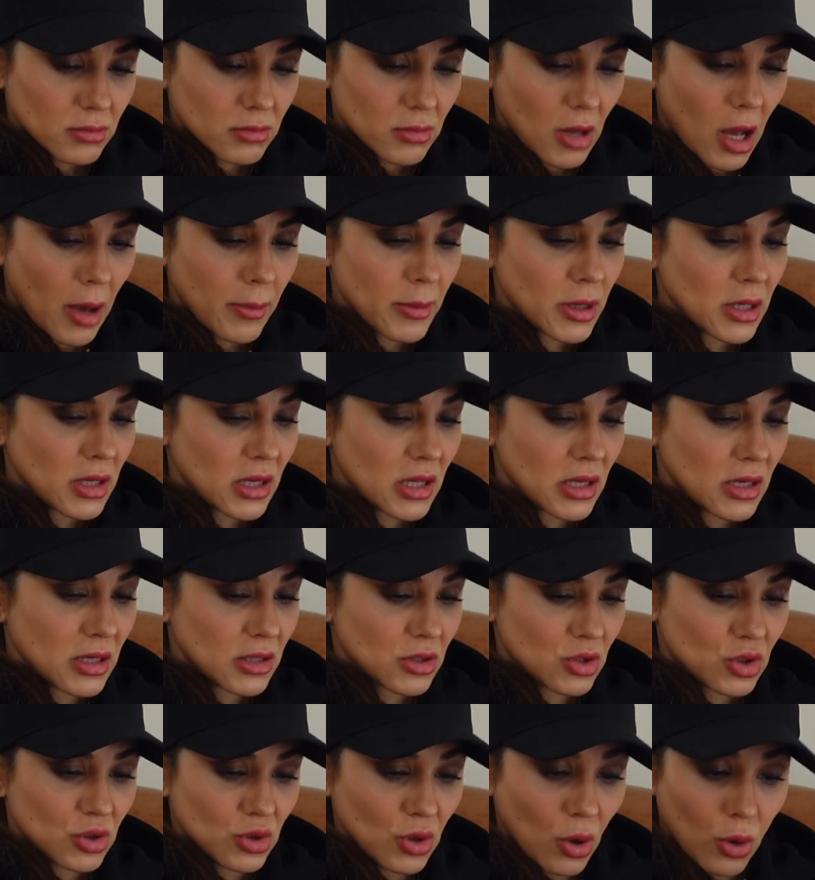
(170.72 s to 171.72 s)
I mean, it
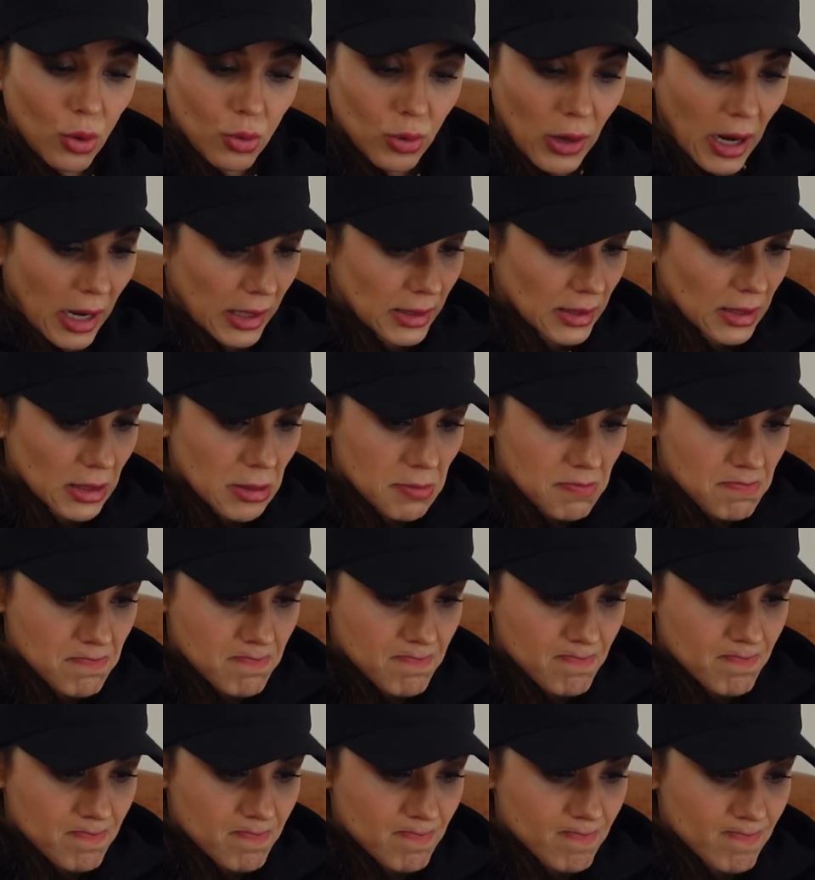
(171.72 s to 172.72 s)
is so random,
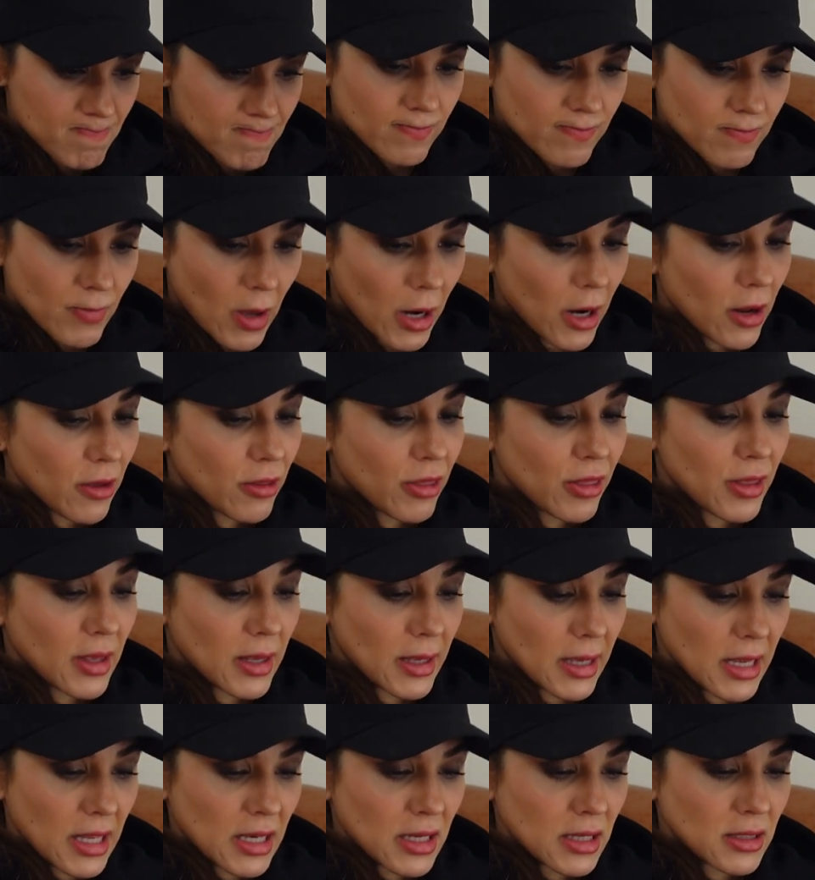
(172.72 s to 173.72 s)
but I
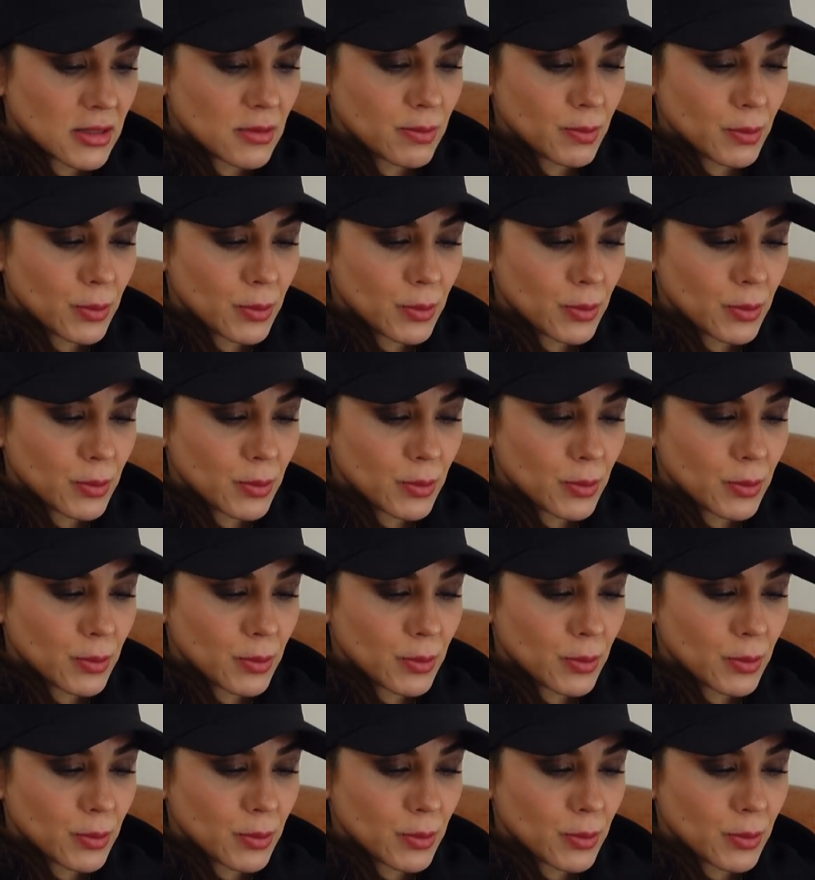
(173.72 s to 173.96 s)
think it is